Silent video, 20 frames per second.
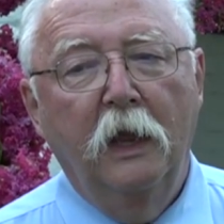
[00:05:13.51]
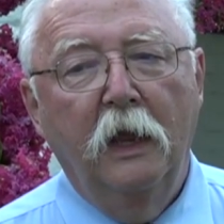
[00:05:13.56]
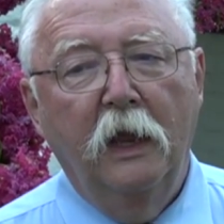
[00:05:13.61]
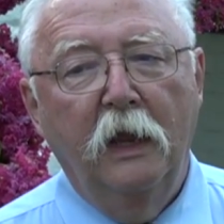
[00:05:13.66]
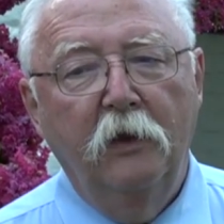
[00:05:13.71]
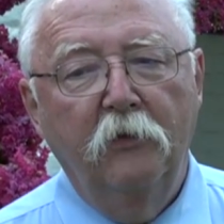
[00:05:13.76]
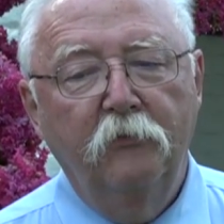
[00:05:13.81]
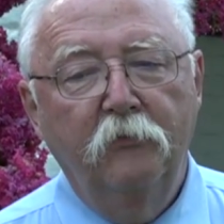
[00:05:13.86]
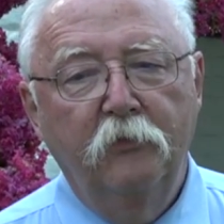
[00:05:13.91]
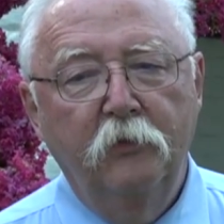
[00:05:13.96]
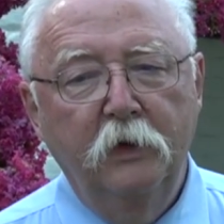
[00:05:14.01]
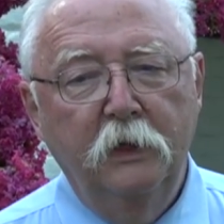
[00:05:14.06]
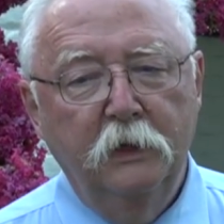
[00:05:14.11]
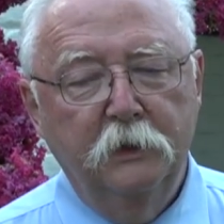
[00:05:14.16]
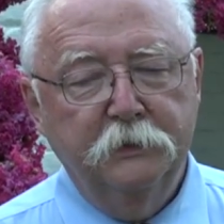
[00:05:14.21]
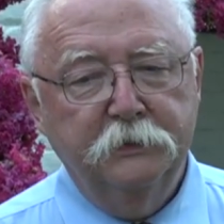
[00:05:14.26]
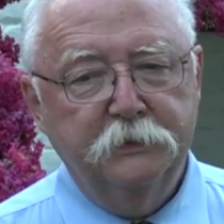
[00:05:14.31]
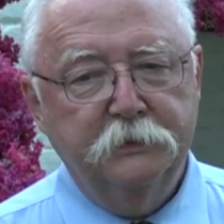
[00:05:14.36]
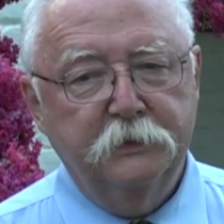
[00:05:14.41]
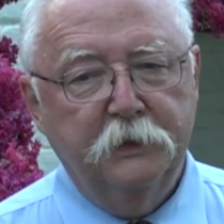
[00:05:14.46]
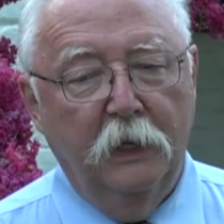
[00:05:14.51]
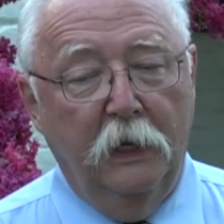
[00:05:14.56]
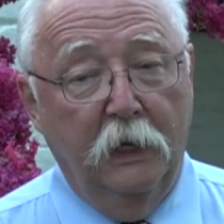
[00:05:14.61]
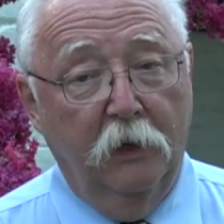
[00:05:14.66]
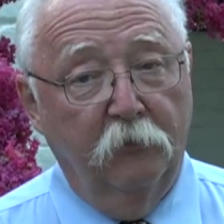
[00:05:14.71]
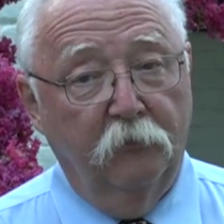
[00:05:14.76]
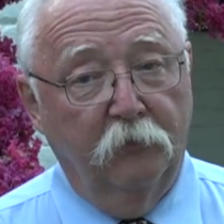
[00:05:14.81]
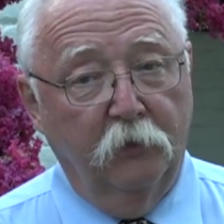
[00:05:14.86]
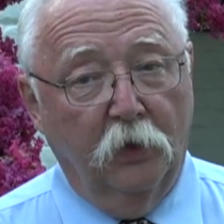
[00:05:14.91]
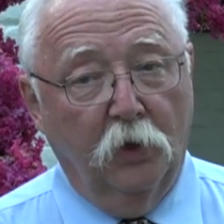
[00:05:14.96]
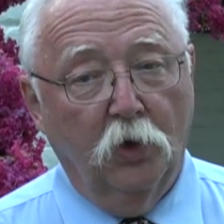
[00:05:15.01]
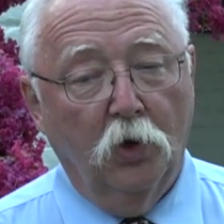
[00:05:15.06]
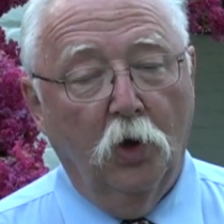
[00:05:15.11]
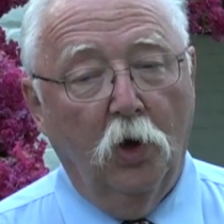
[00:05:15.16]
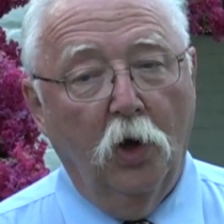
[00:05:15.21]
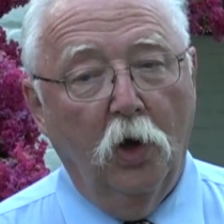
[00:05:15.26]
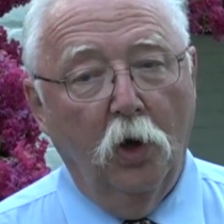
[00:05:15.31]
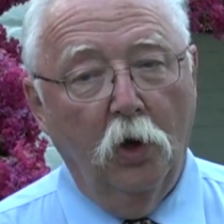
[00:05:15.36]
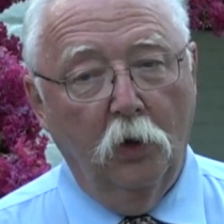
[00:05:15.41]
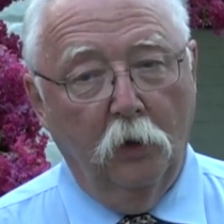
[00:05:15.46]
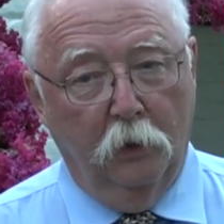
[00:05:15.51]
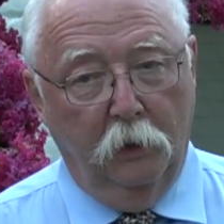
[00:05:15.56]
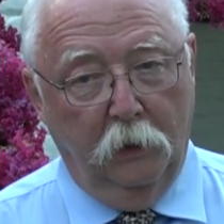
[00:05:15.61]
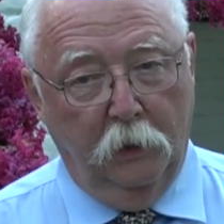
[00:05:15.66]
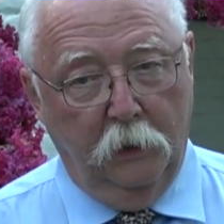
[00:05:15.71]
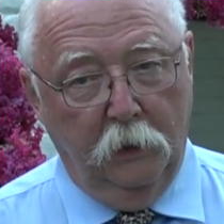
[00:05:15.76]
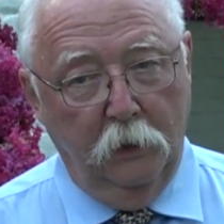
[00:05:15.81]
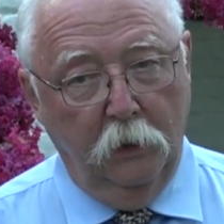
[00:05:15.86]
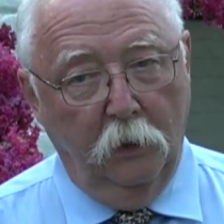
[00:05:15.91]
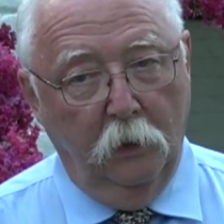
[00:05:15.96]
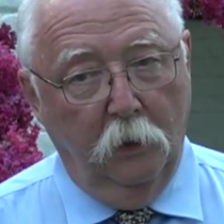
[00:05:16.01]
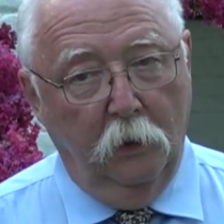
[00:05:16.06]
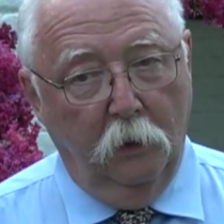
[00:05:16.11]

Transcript: every state, every colony,